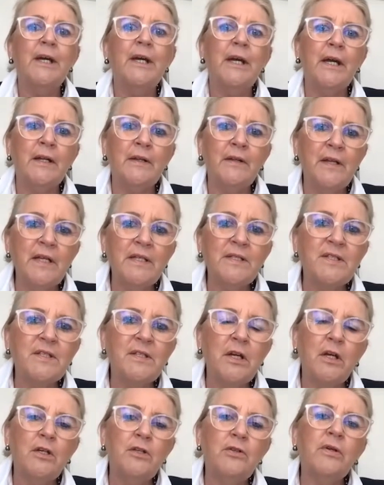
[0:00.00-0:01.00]
And this
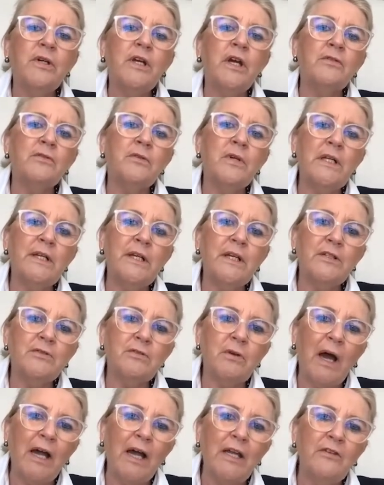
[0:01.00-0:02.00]
you can really
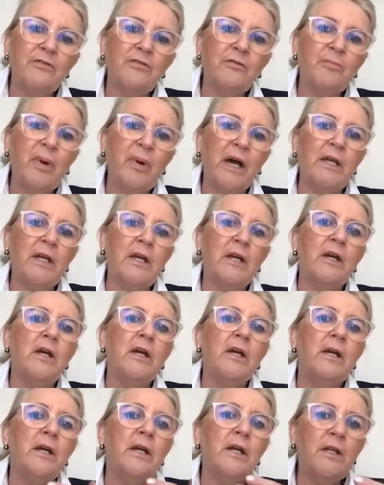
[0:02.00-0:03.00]
drive by
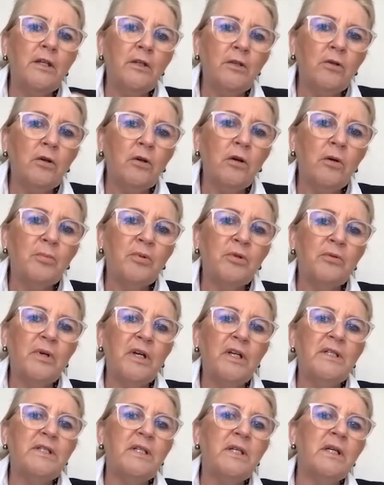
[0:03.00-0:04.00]

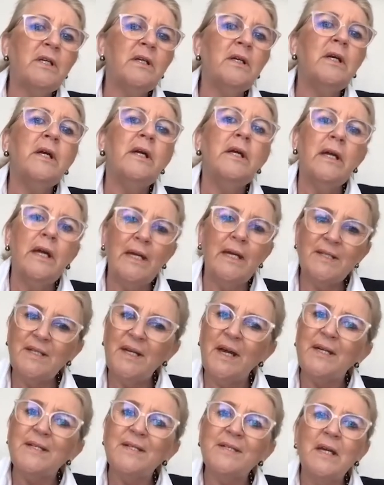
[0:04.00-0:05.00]
incorporating, as
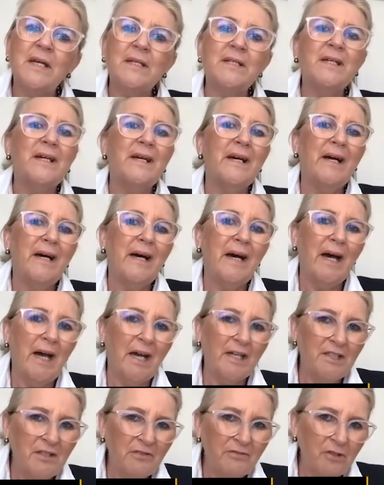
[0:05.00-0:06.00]
I said,
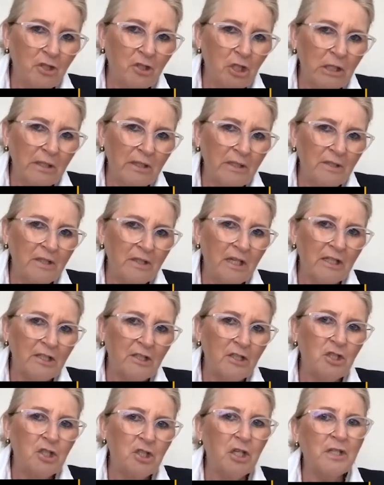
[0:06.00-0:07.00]
artificial
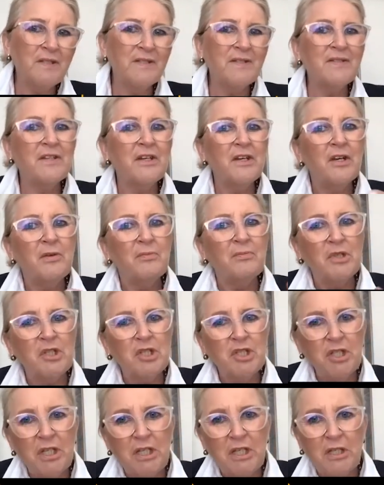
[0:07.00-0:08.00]
intelligence,
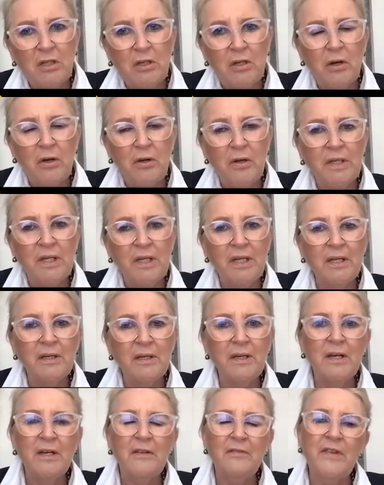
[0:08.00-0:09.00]
machine
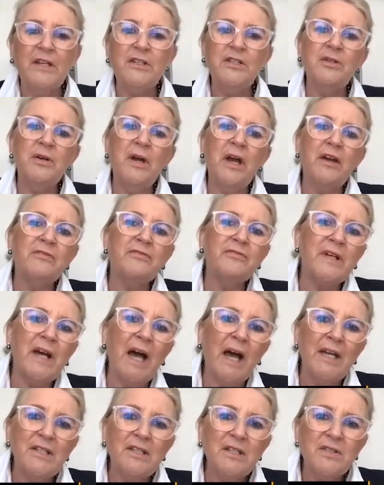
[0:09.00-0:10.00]
learning, that you have
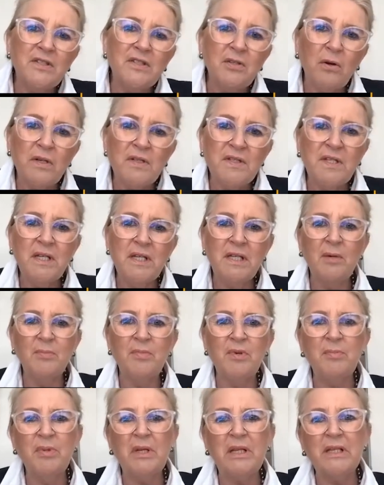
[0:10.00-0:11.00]
guided sourcing
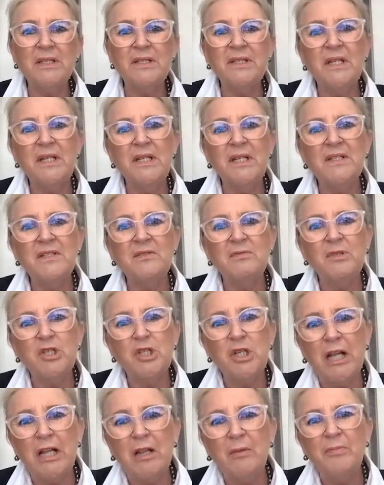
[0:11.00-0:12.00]
capabilities, which
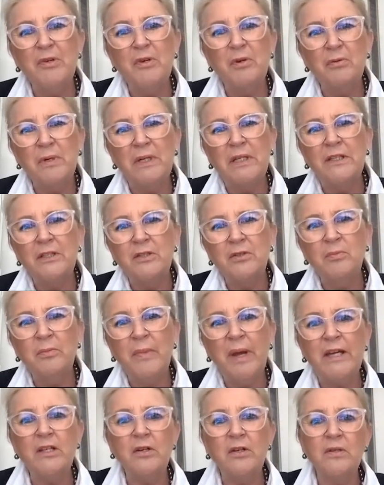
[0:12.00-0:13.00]
help you really to
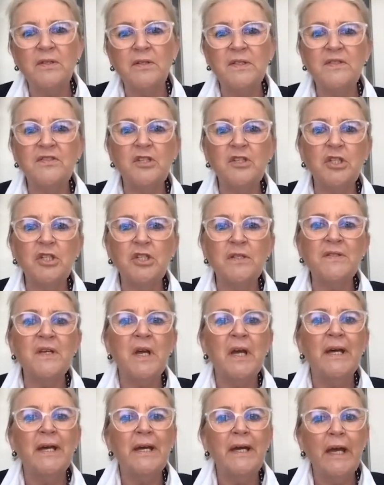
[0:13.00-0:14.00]
make your decisions.
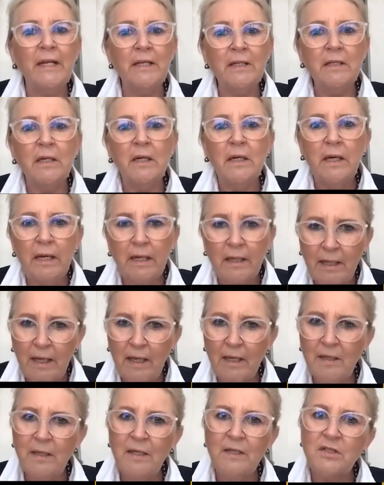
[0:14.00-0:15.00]
And
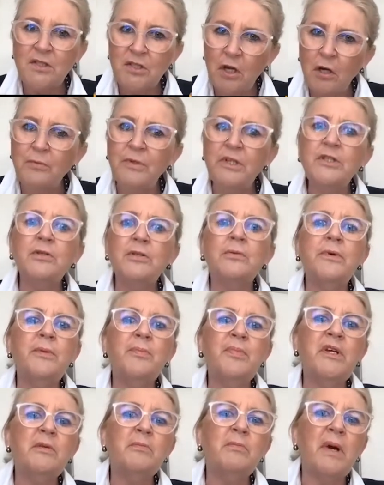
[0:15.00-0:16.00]
again, and sorry to
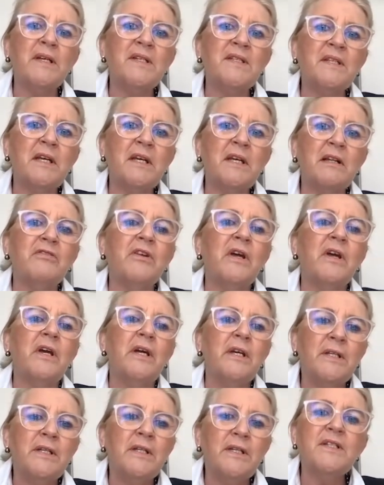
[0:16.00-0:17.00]
repeat myself,
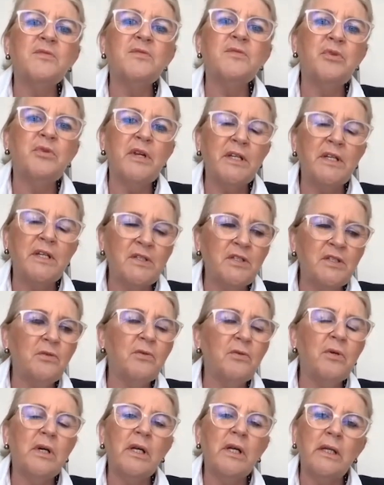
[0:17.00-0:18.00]
this brings
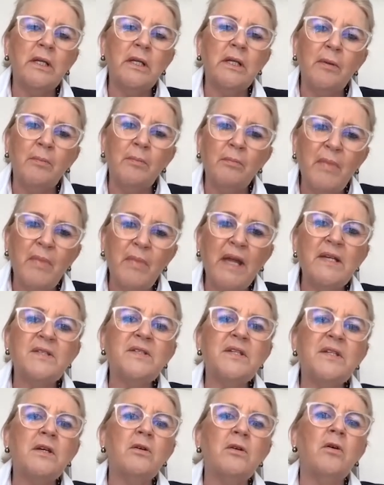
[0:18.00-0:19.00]
you an
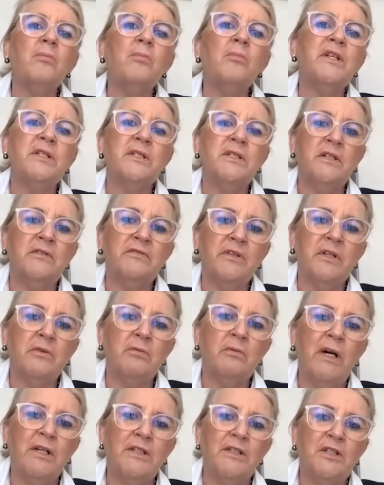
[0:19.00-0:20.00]
amazing competitive
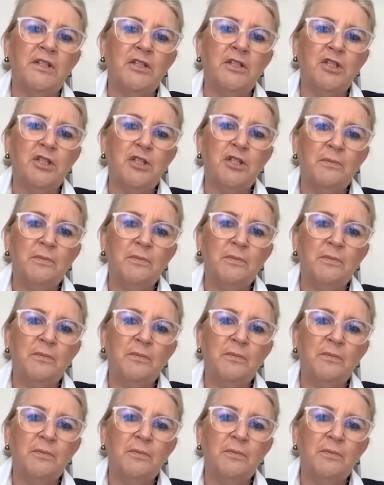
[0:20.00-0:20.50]
advantage.